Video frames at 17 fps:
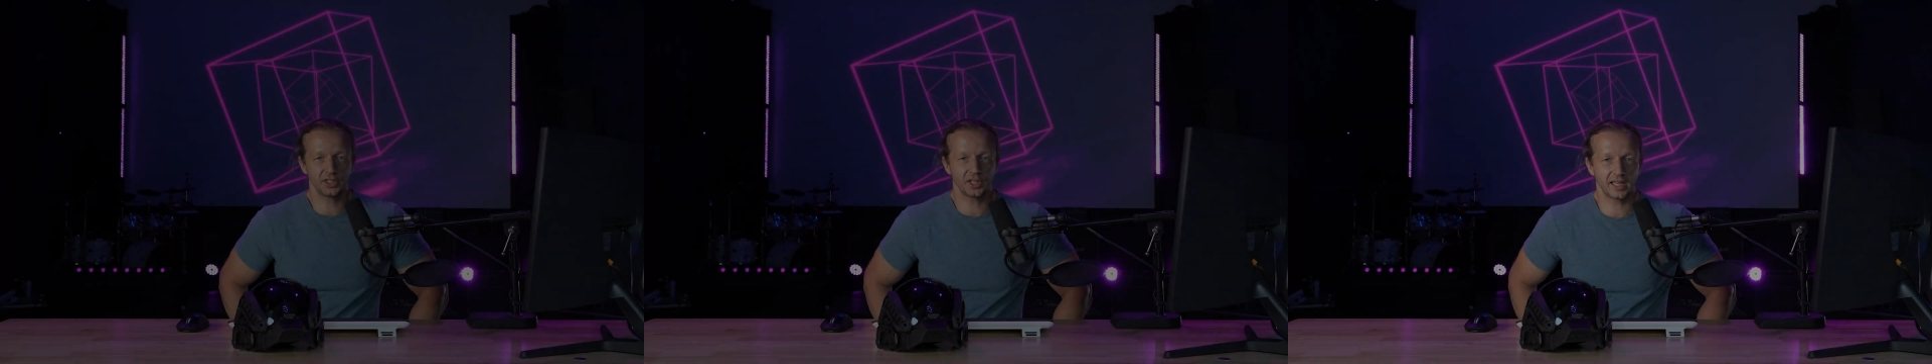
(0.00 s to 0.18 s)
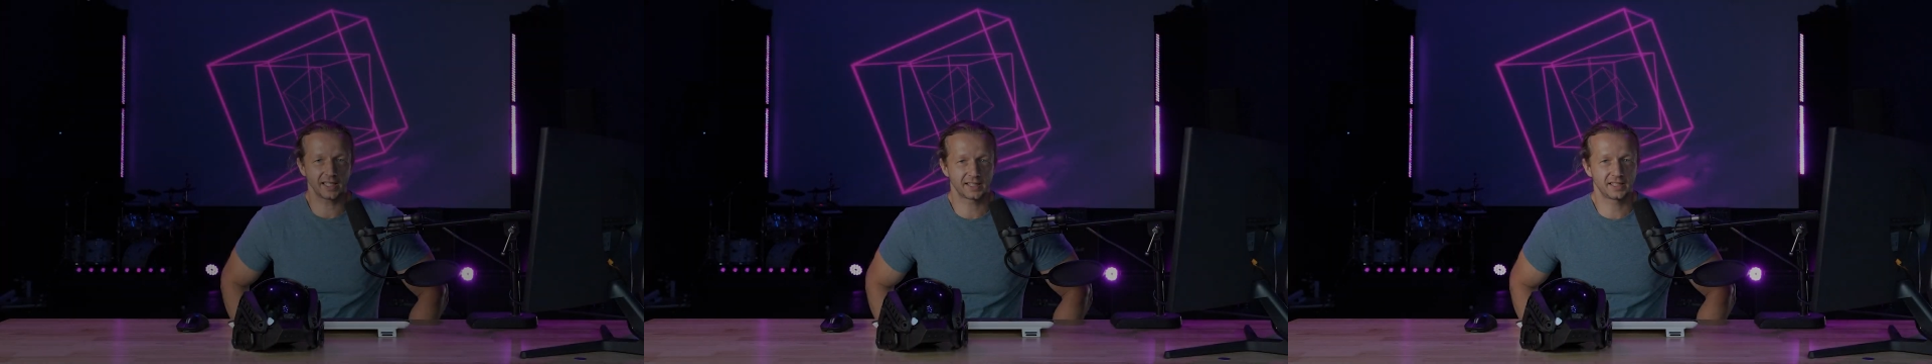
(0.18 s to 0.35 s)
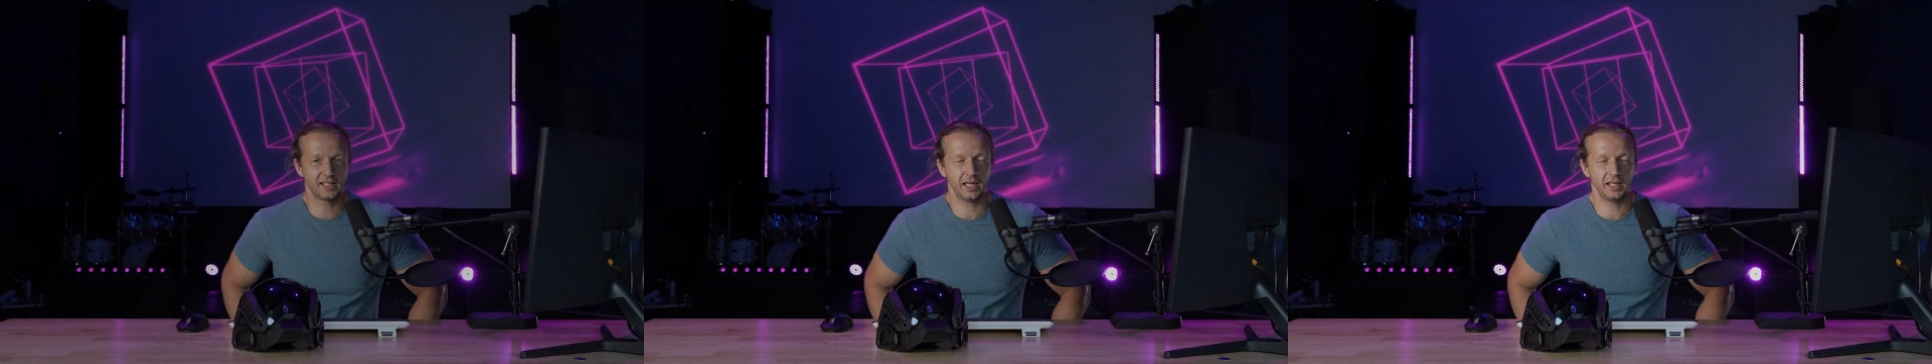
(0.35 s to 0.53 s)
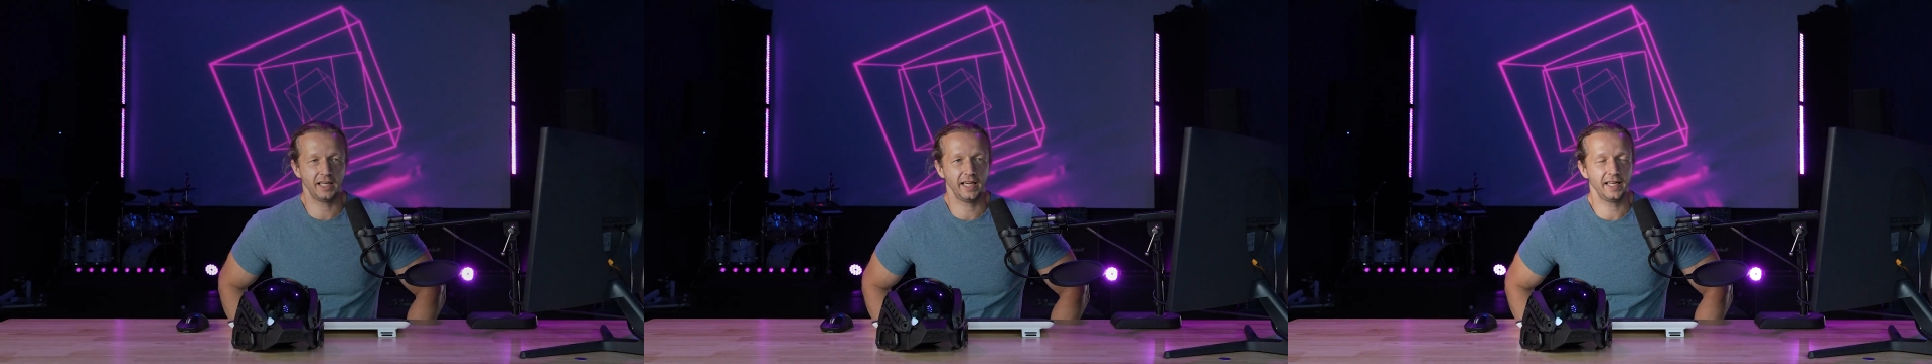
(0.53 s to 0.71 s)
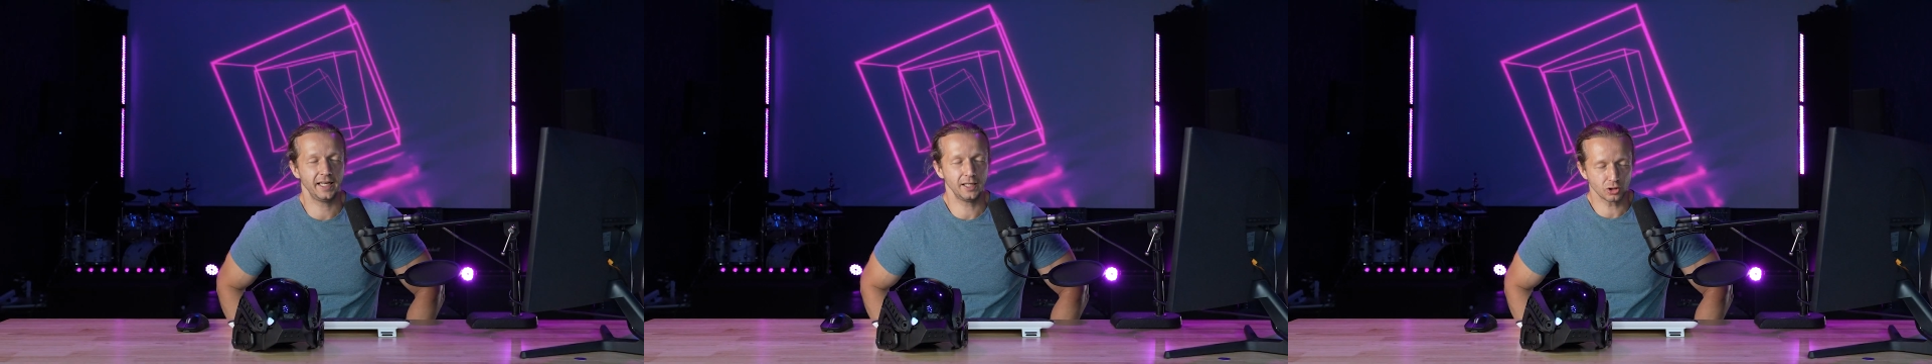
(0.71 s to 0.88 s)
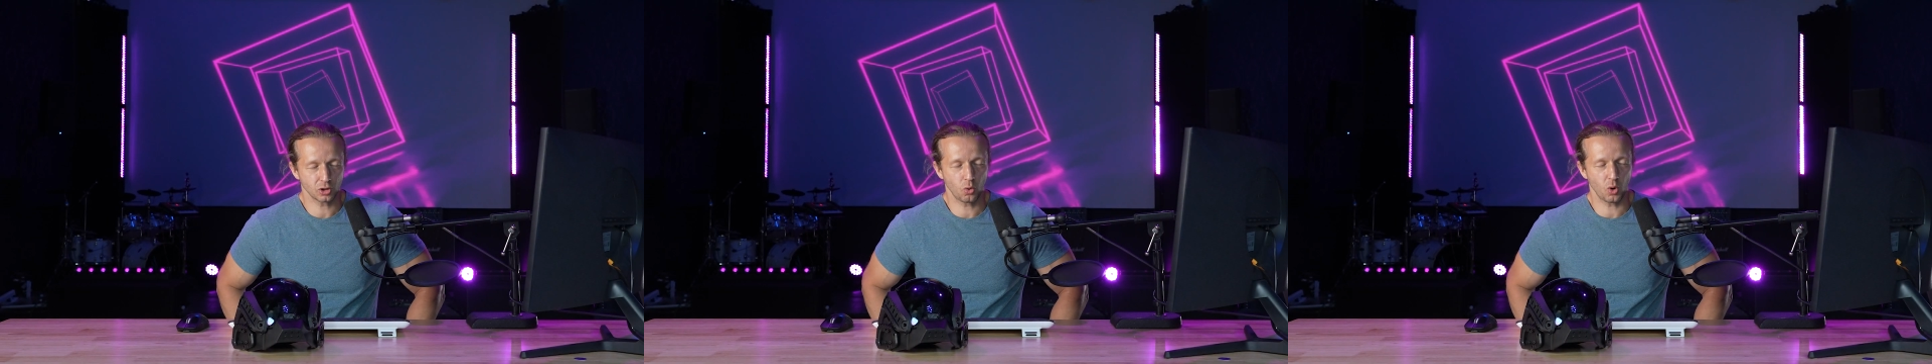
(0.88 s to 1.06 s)
you can see, it
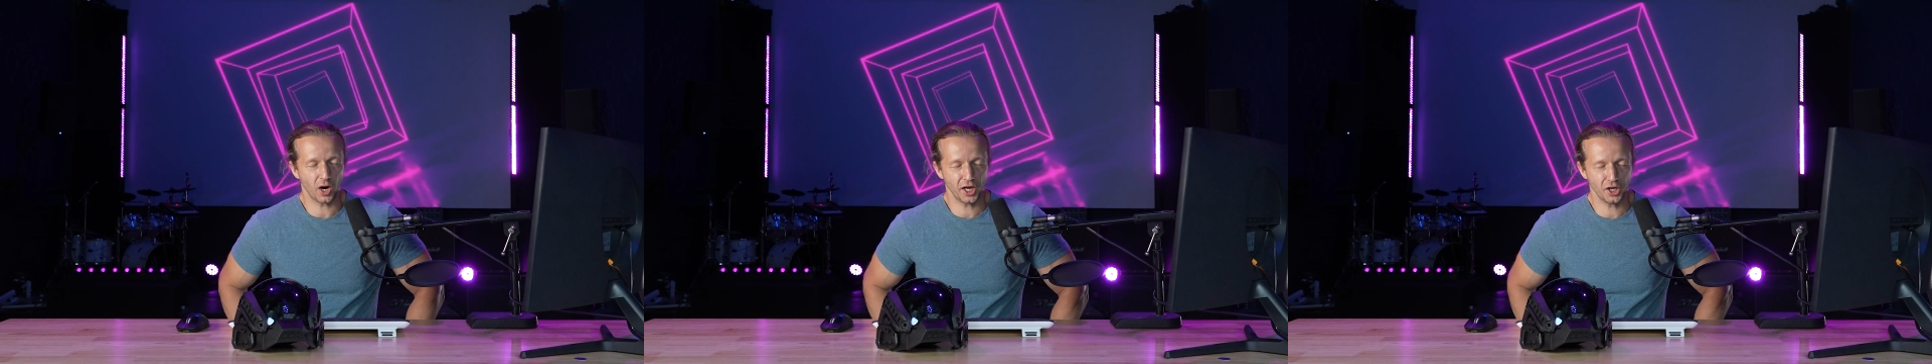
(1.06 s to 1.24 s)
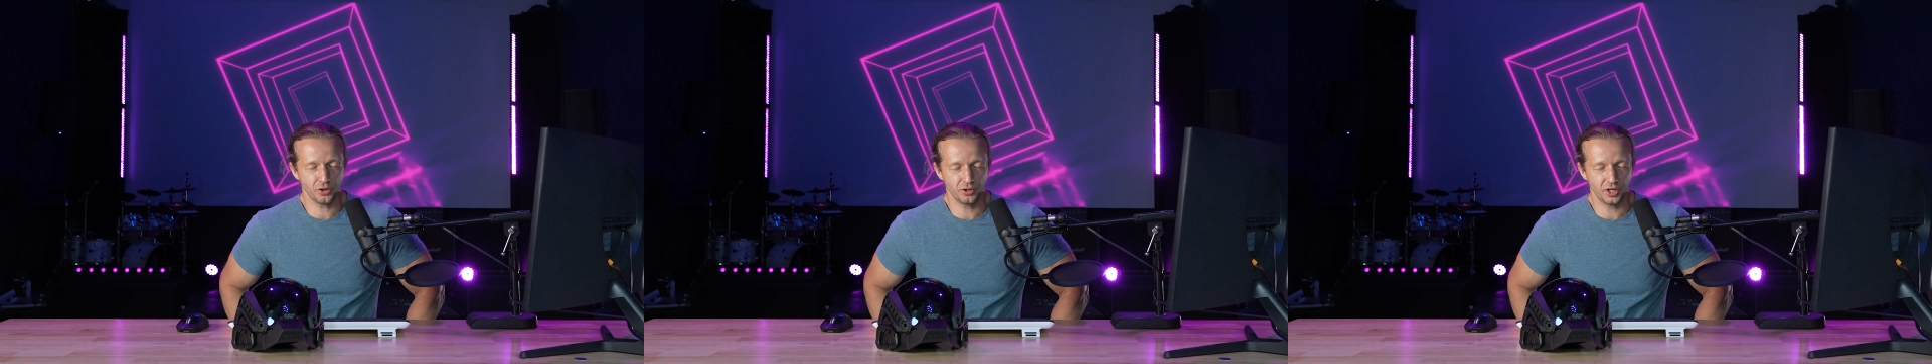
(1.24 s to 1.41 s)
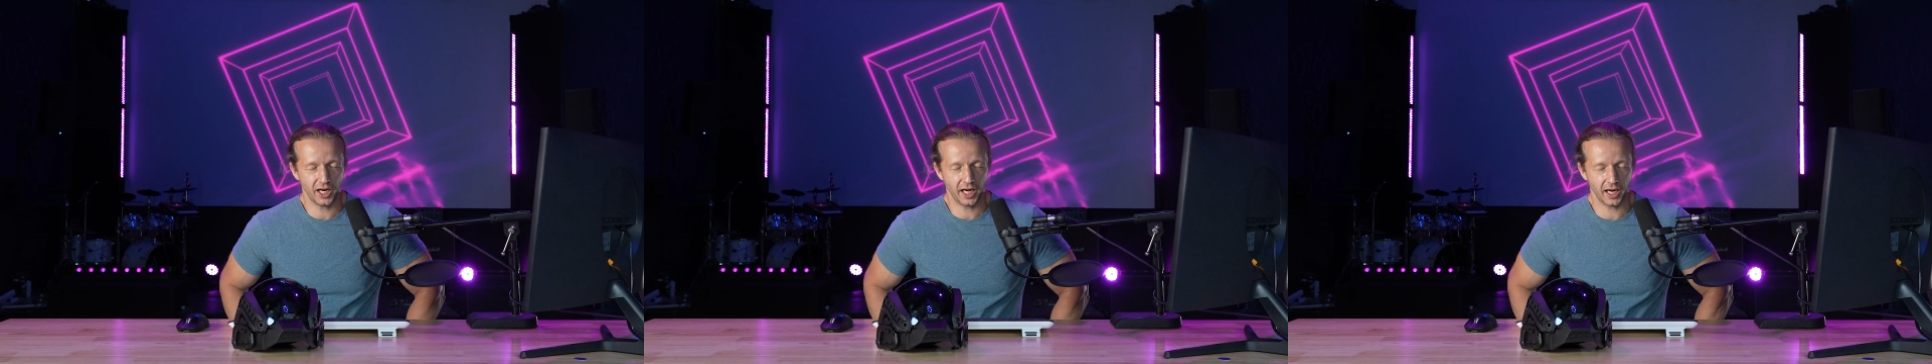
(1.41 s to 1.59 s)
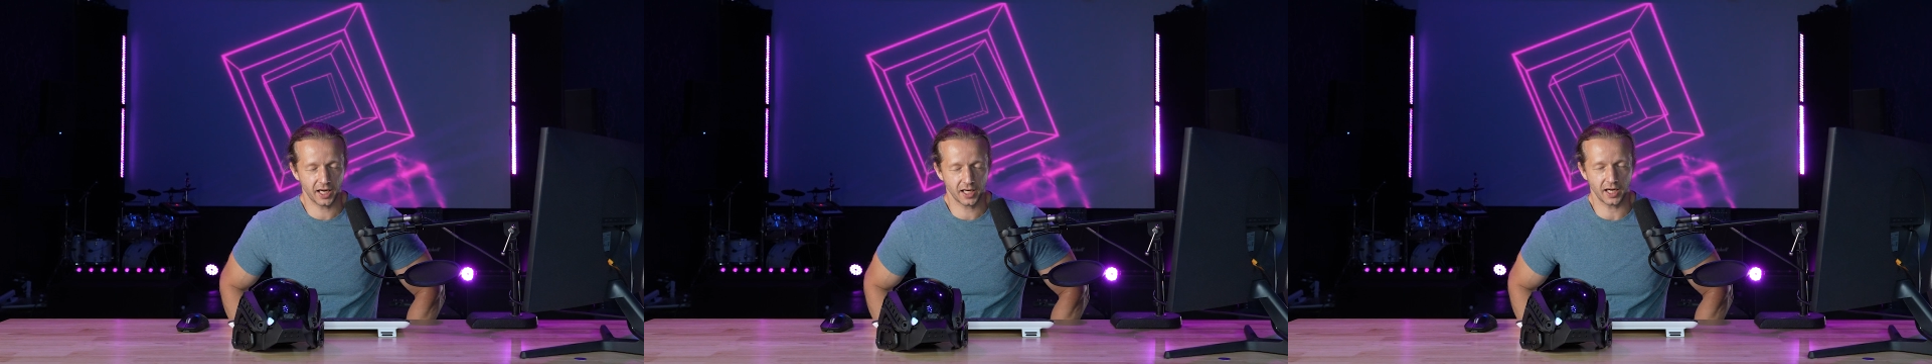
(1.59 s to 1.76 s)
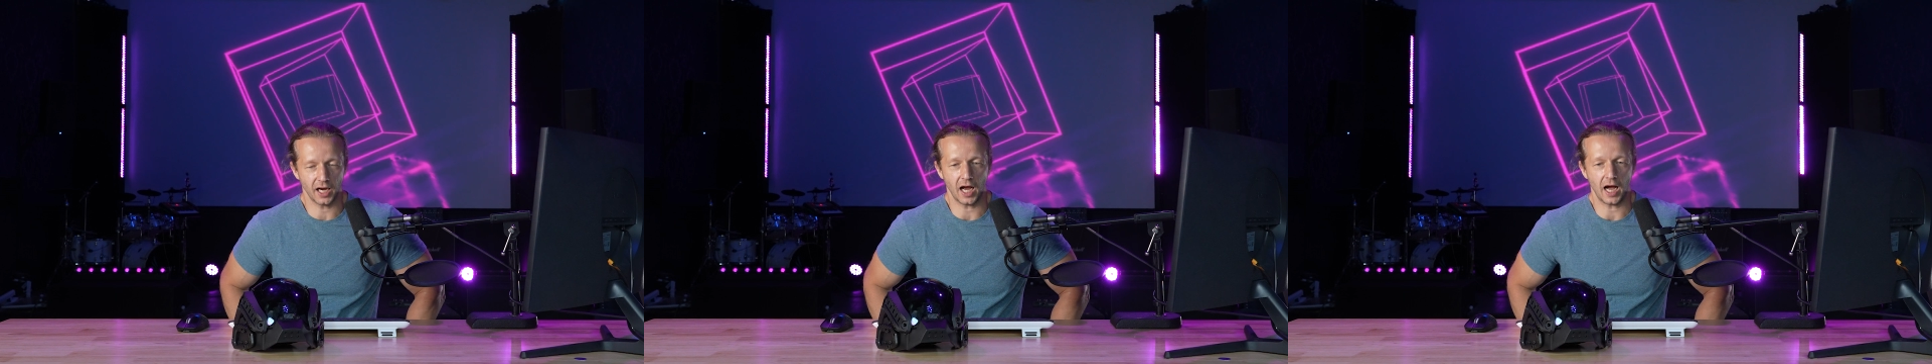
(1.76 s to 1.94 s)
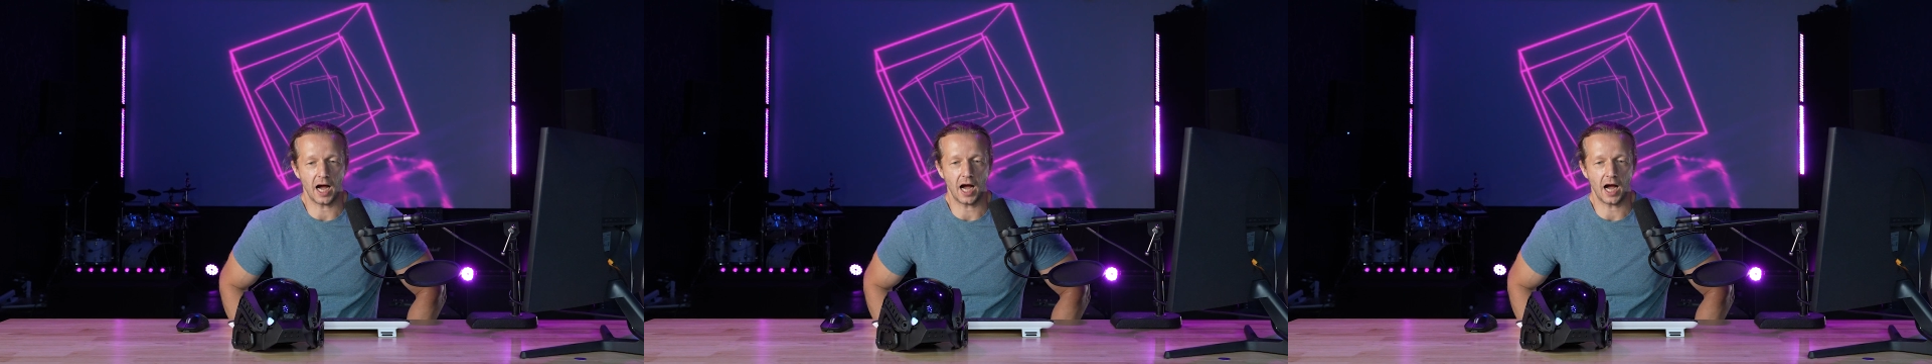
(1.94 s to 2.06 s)
is quite unique.